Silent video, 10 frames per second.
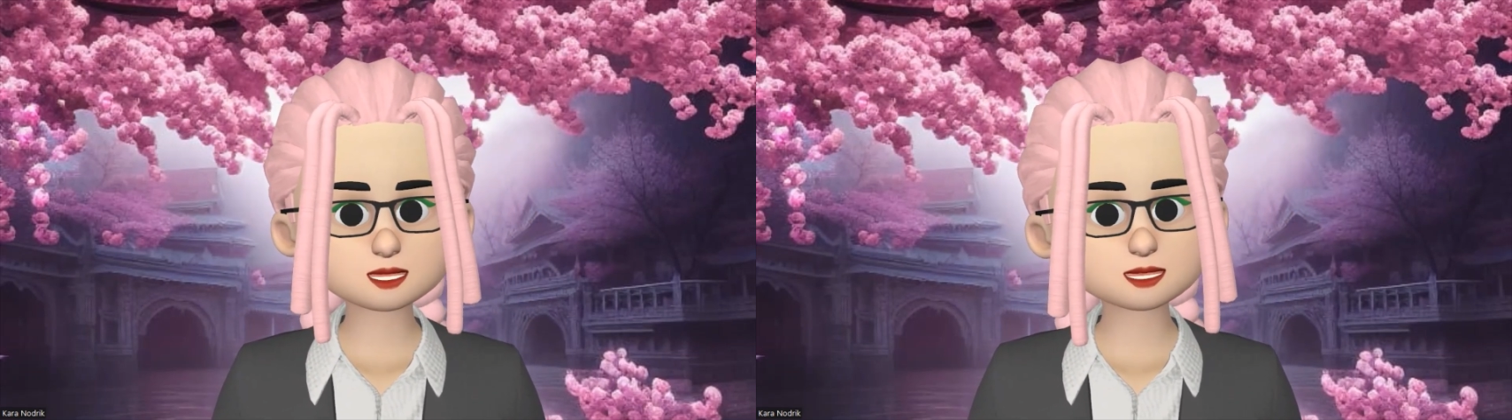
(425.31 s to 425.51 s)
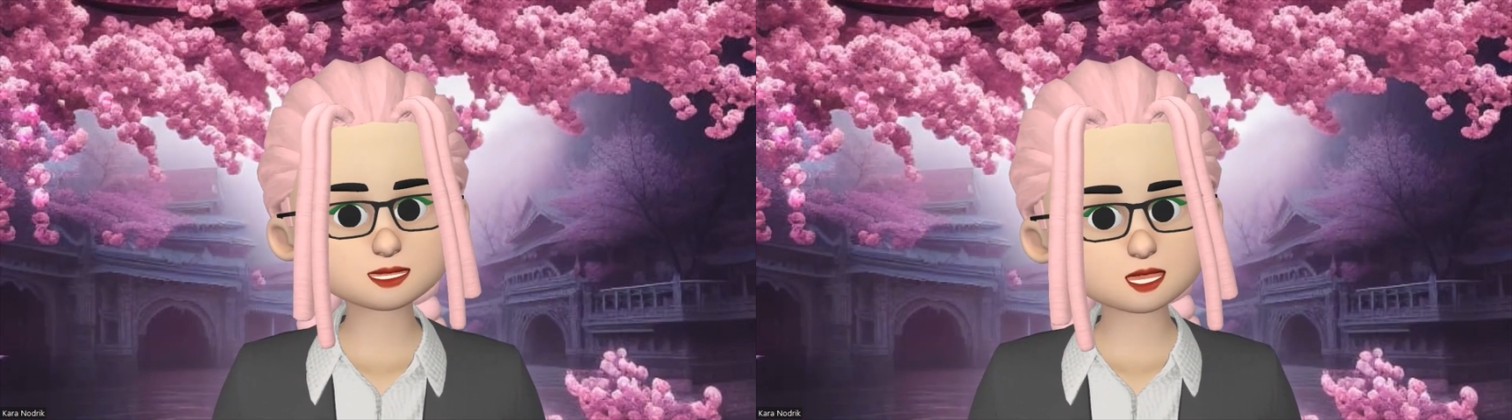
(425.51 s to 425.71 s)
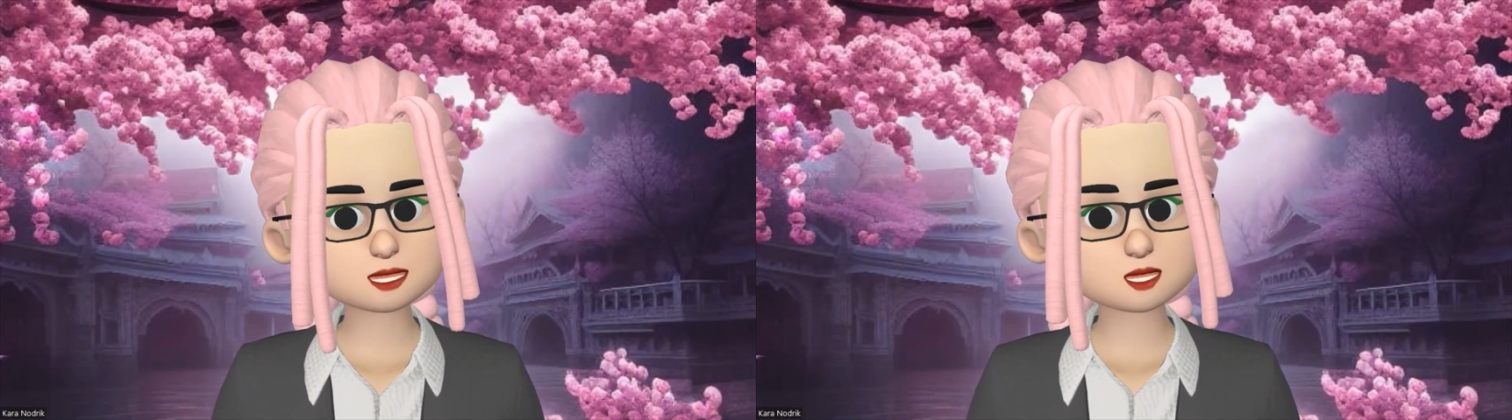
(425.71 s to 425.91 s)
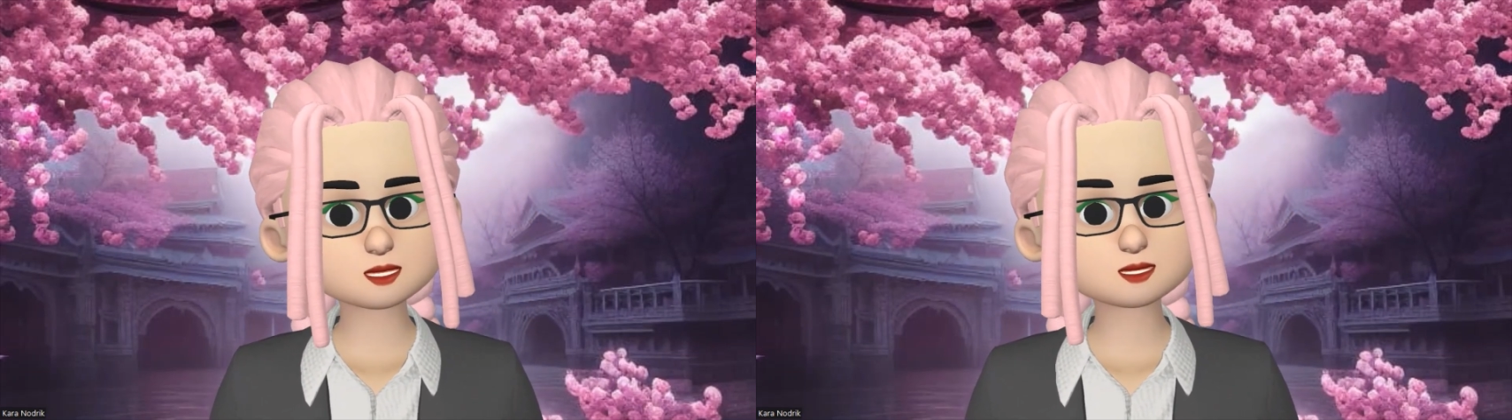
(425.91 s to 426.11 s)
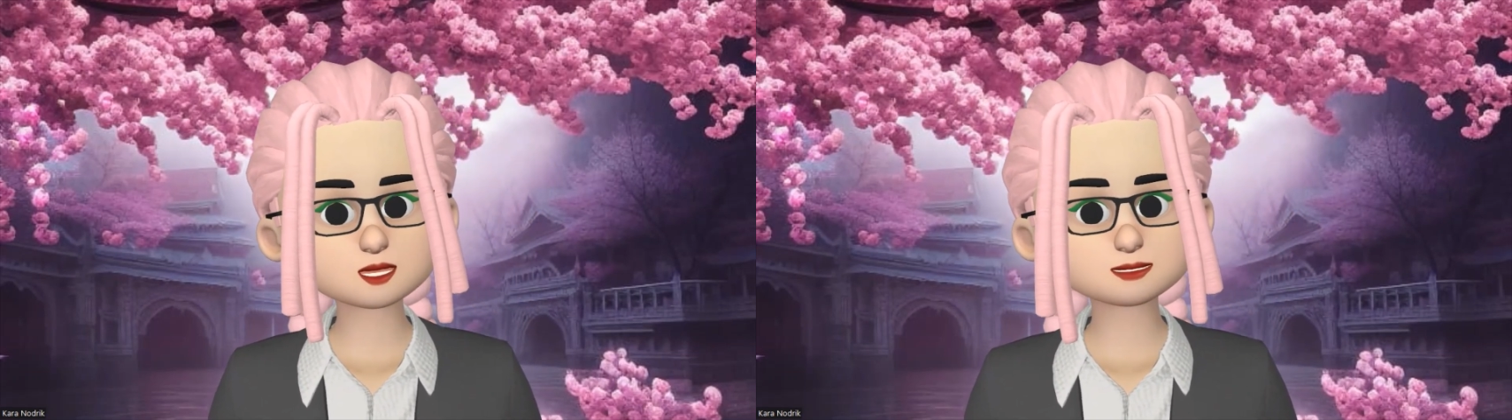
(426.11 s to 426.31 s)
It's essential
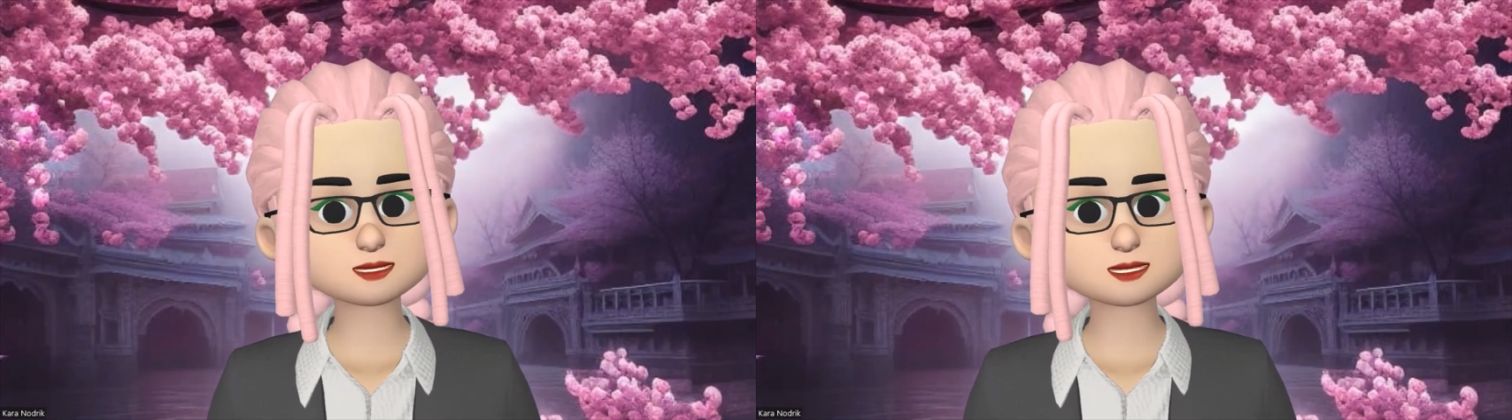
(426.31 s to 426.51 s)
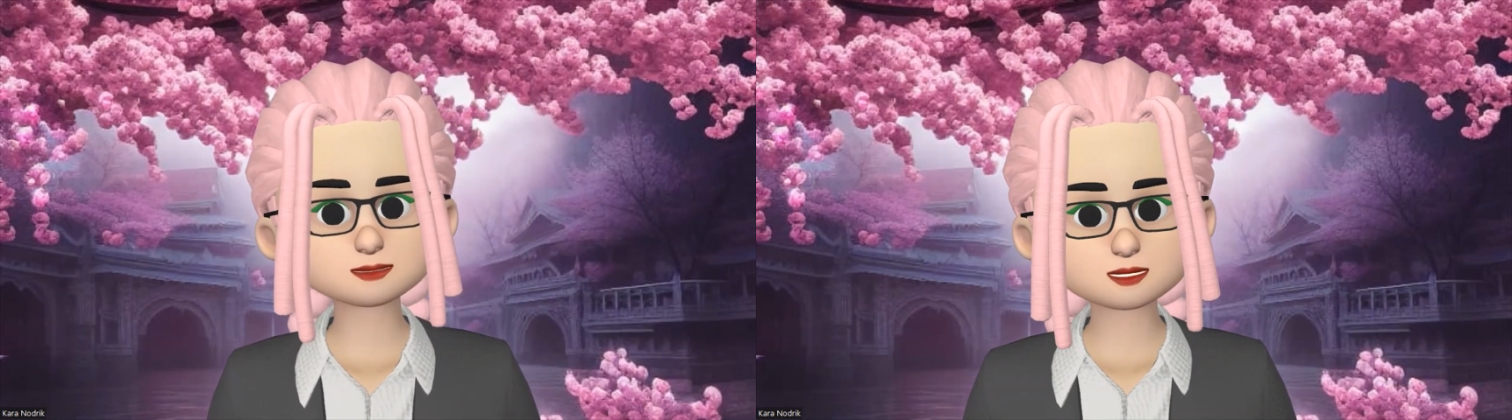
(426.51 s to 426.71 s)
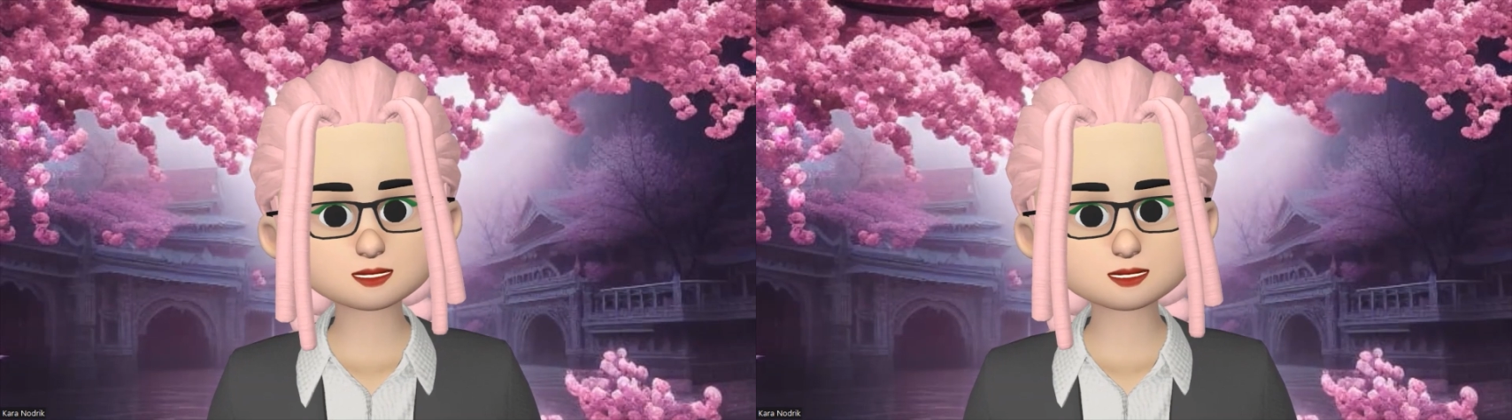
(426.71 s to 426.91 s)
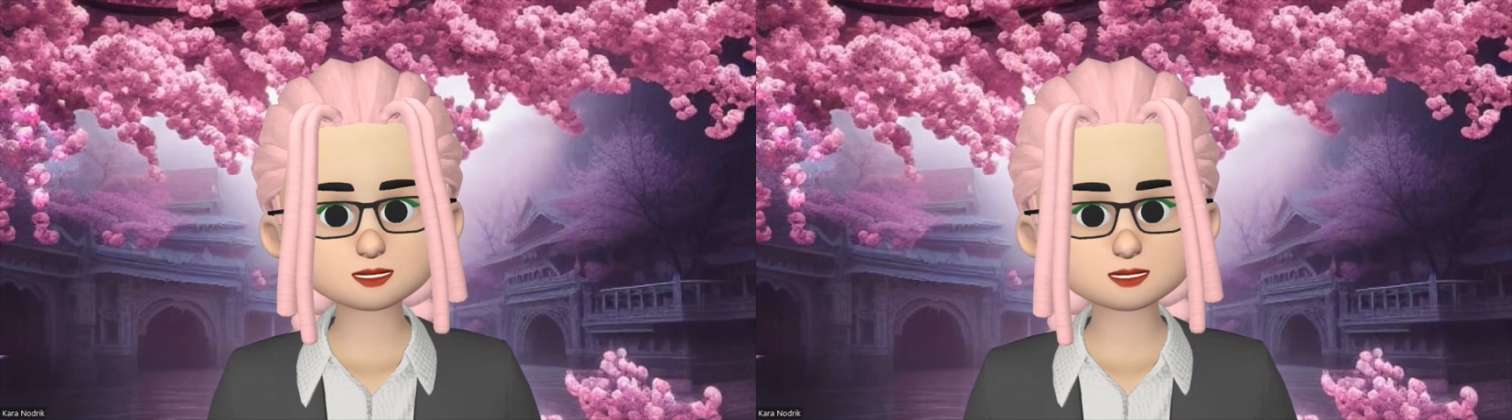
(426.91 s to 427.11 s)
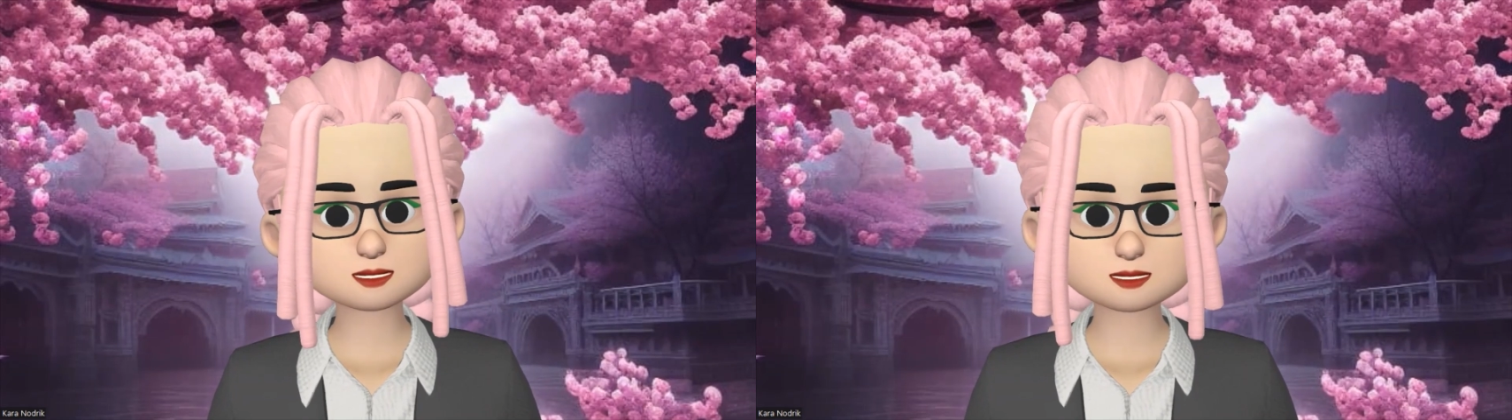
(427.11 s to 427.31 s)
to keep in mind that the
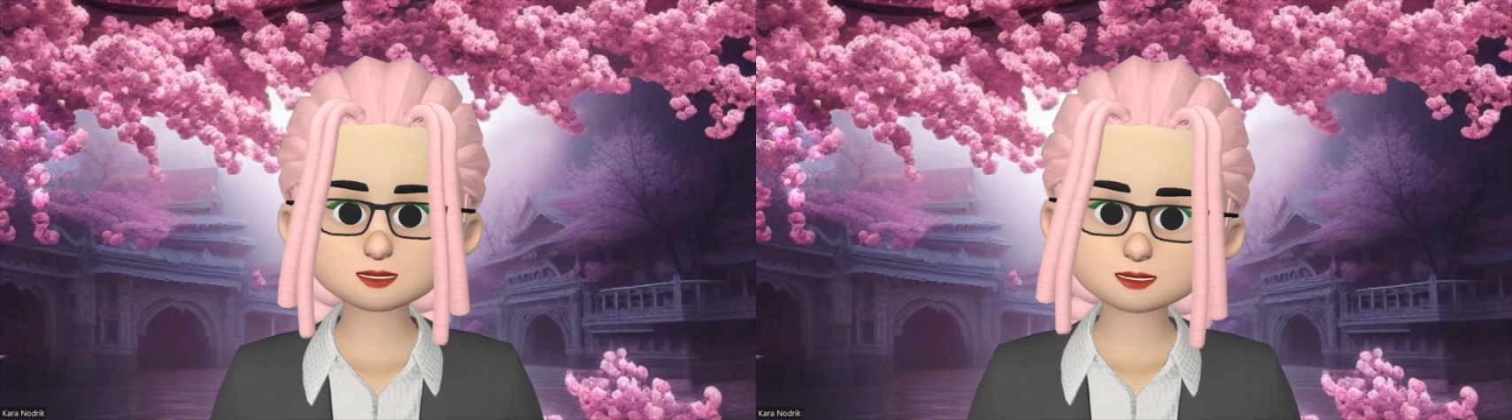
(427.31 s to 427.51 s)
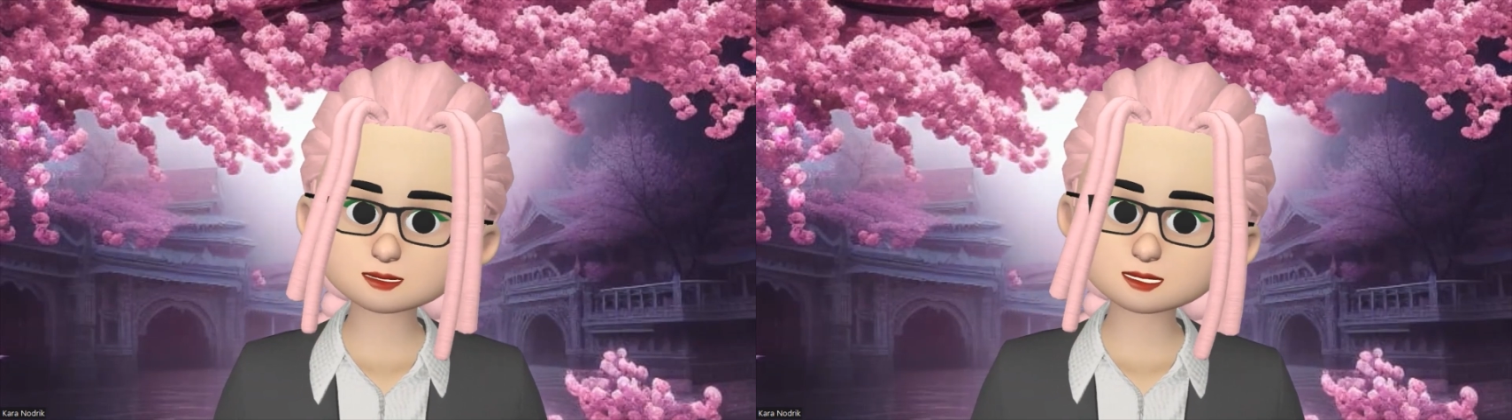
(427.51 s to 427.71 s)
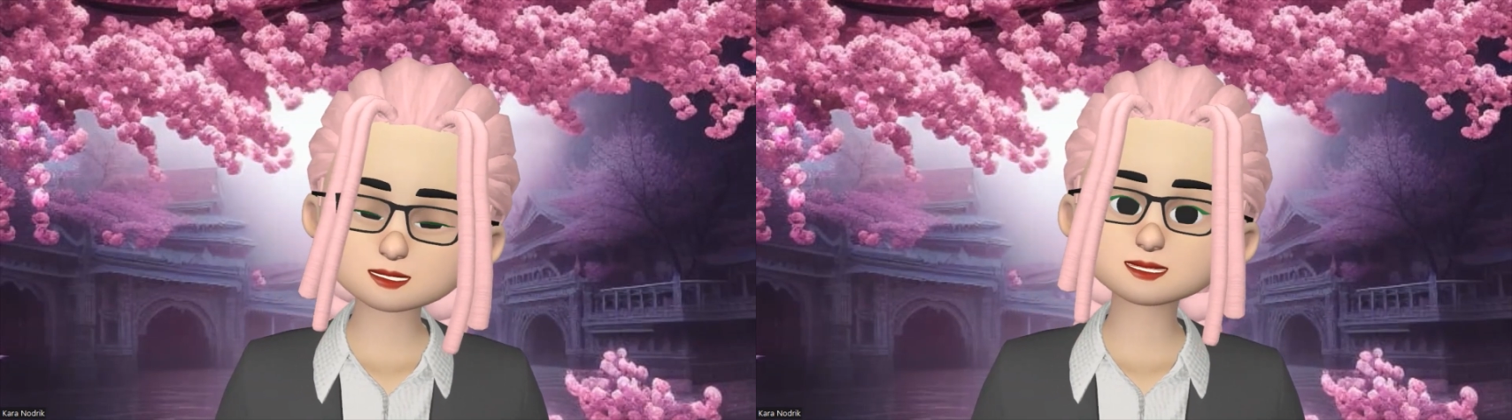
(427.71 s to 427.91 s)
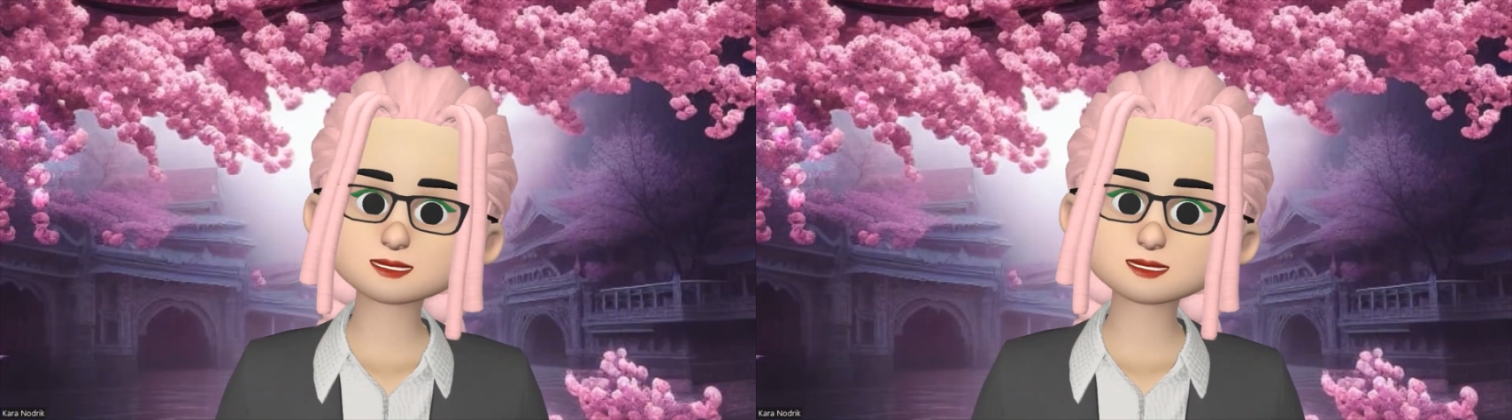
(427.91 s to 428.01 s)
field of sexuality